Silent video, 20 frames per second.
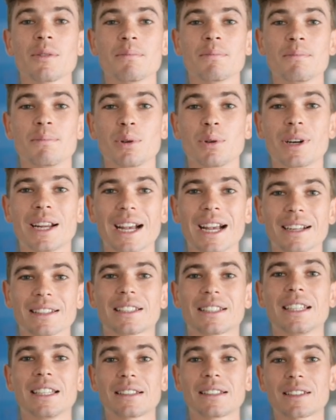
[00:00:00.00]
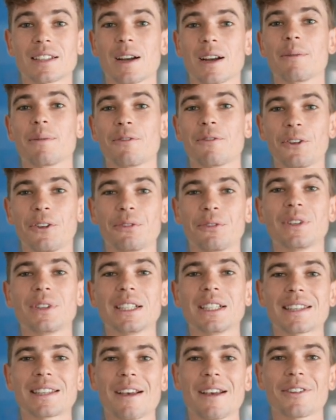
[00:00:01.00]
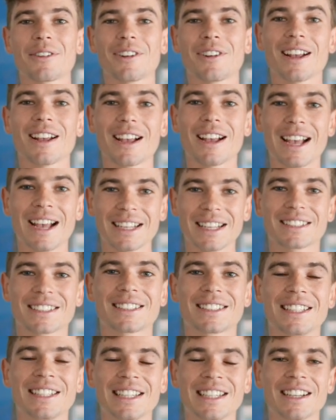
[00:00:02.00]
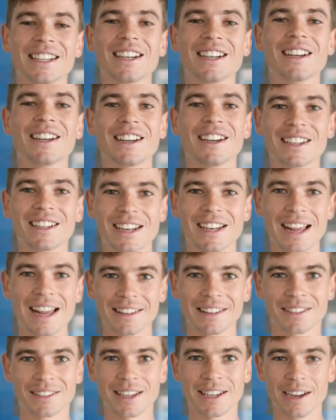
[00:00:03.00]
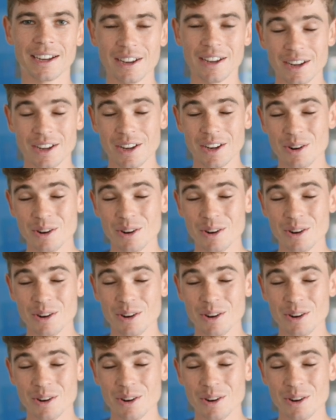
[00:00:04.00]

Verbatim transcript: Bugatti Type 57 SC Atlantic,